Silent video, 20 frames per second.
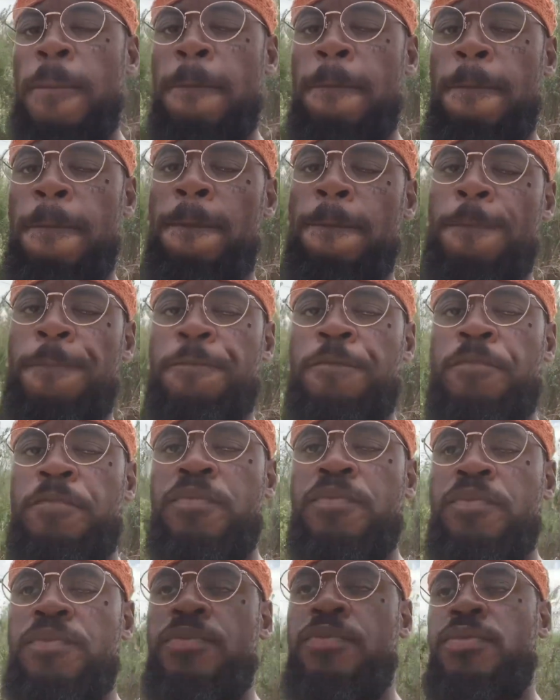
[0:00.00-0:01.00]

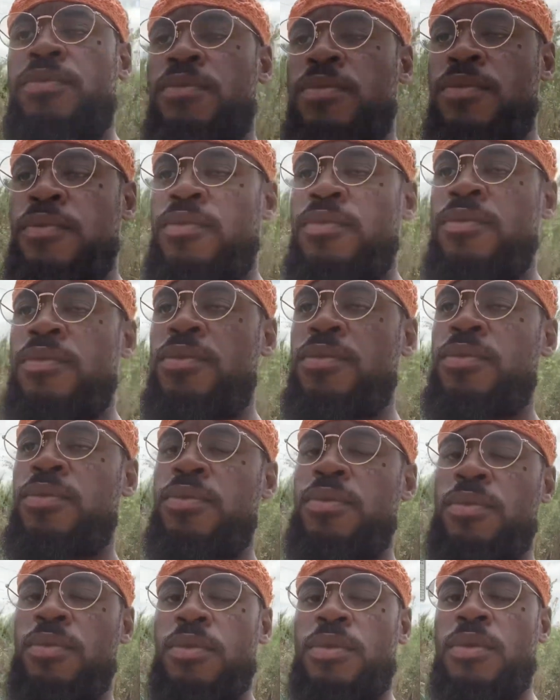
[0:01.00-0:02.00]

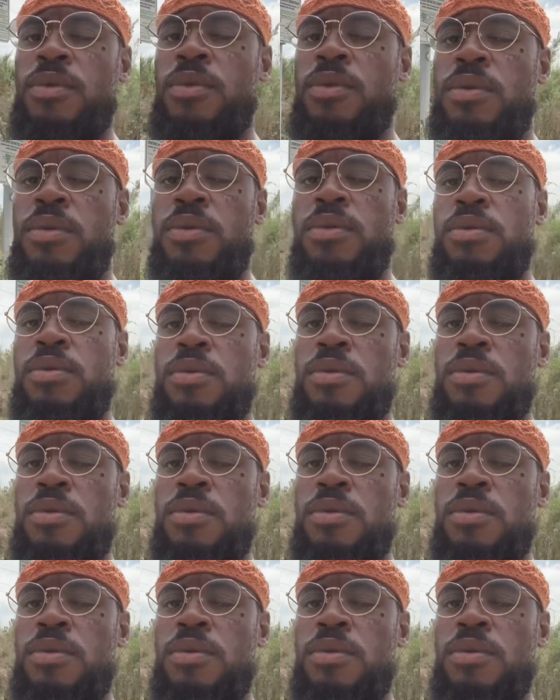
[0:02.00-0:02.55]
(silence)